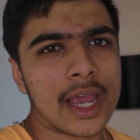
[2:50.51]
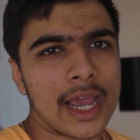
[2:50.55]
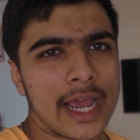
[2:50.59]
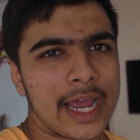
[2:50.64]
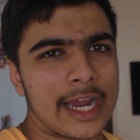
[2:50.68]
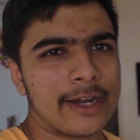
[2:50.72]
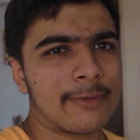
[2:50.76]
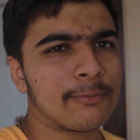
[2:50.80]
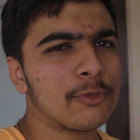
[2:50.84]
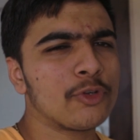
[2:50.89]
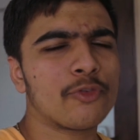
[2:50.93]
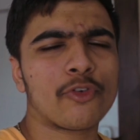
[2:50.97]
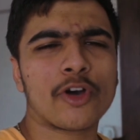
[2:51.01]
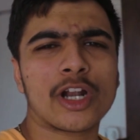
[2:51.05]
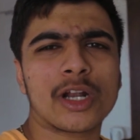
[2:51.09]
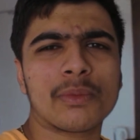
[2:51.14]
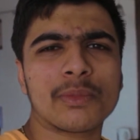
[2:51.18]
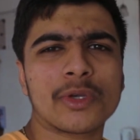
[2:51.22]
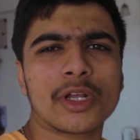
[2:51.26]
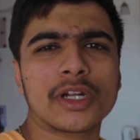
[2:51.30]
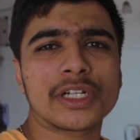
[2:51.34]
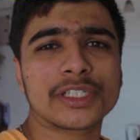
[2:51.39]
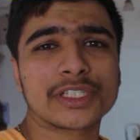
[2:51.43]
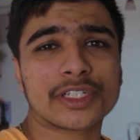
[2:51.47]
And do follow
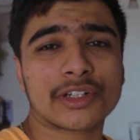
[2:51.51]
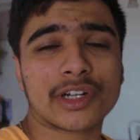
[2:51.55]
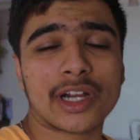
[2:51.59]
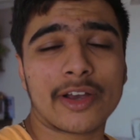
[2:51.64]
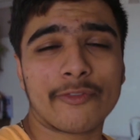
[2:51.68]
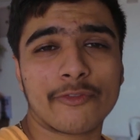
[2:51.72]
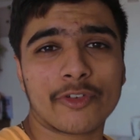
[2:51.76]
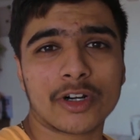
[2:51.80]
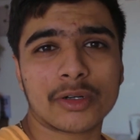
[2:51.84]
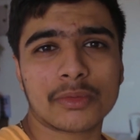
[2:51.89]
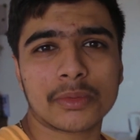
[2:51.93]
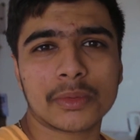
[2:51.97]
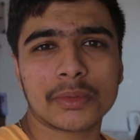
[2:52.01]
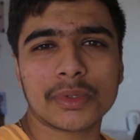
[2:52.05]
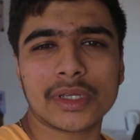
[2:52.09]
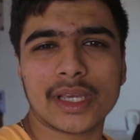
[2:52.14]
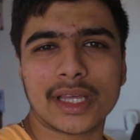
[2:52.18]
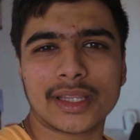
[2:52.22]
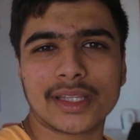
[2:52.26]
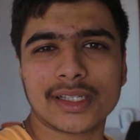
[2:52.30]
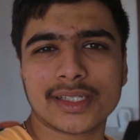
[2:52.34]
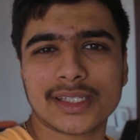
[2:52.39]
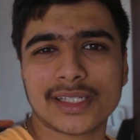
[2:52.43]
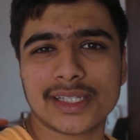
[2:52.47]
me on Instagram for more
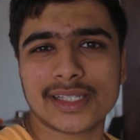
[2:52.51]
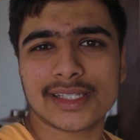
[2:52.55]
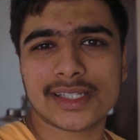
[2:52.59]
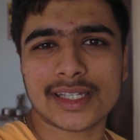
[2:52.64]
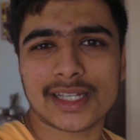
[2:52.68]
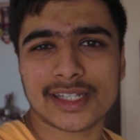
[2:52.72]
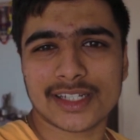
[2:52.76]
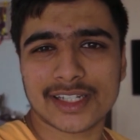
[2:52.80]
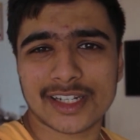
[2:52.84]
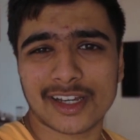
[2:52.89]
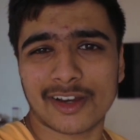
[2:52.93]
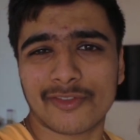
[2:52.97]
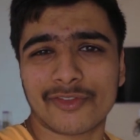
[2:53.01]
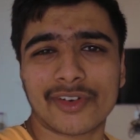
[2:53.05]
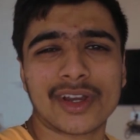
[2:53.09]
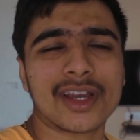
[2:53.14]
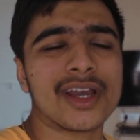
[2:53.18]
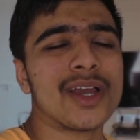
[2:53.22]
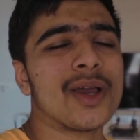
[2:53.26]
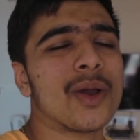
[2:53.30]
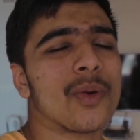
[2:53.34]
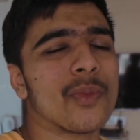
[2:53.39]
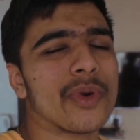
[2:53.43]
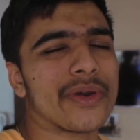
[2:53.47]
behind the scenes and stuff.
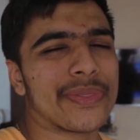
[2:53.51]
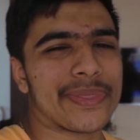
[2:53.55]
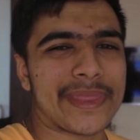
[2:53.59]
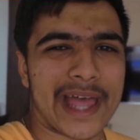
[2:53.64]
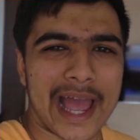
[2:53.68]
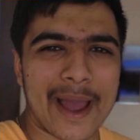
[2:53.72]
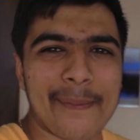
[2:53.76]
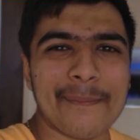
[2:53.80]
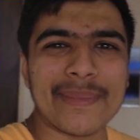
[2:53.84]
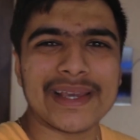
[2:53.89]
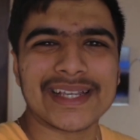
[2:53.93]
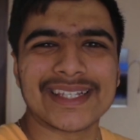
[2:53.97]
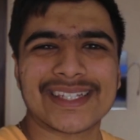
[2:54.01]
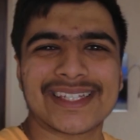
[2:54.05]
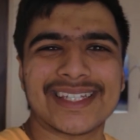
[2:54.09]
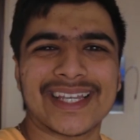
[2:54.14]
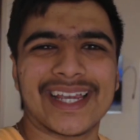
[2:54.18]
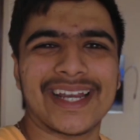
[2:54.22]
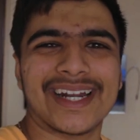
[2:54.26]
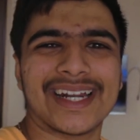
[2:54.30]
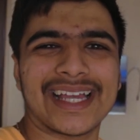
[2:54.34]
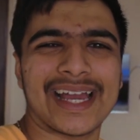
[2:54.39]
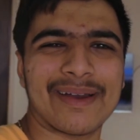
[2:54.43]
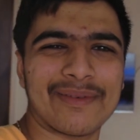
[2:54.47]
But that being
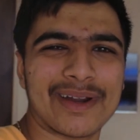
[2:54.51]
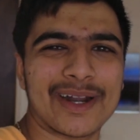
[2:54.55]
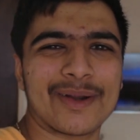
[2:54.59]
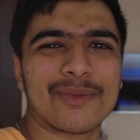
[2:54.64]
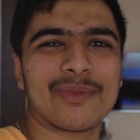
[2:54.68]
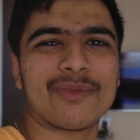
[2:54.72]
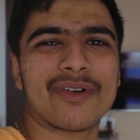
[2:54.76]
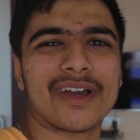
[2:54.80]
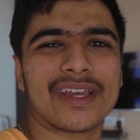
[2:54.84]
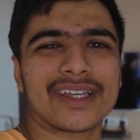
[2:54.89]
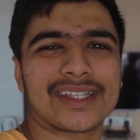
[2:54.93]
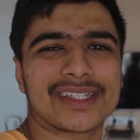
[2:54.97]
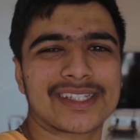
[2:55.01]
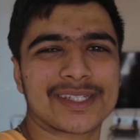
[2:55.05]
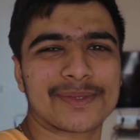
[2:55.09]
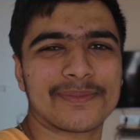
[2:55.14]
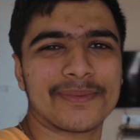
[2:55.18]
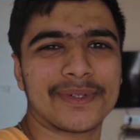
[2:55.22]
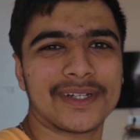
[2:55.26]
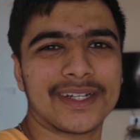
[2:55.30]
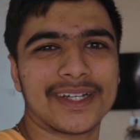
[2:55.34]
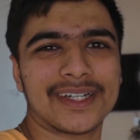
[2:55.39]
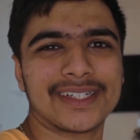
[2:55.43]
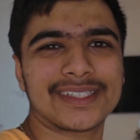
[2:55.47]
said, I'm Arab Boy
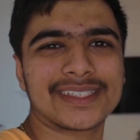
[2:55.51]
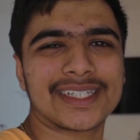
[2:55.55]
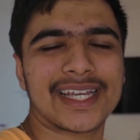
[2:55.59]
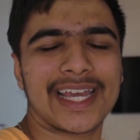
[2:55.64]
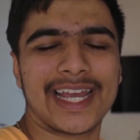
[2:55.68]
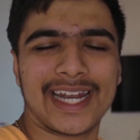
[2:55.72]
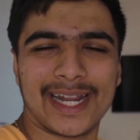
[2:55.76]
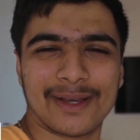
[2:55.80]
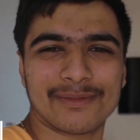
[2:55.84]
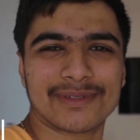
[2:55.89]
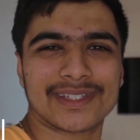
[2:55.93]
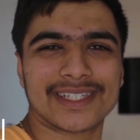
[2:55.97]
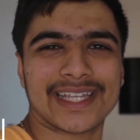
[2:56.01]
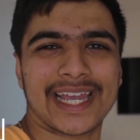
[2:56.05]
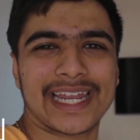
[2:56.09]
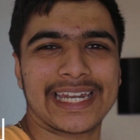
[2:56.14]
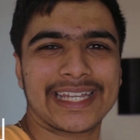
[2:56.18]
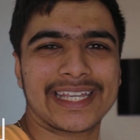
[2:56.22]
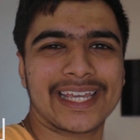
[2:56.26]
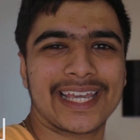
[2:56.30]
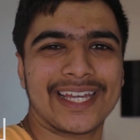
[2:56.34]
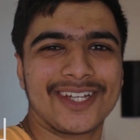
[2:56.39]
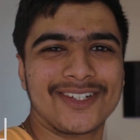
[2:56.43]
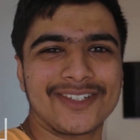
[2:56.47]
Expert and I'm
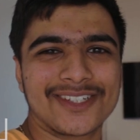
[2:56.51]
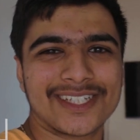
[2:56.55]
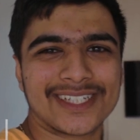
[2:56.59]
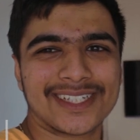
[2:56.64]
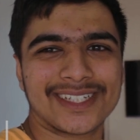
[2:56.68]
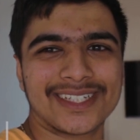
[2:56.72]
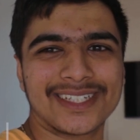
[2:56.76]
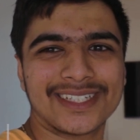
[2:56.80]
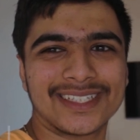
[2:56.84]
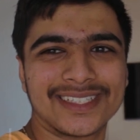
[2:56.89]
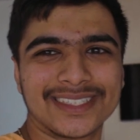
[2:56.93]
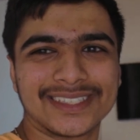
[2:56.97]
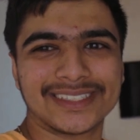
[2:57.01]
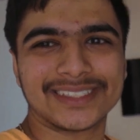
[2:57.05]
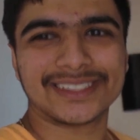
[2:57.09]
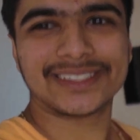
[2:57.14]
signing out.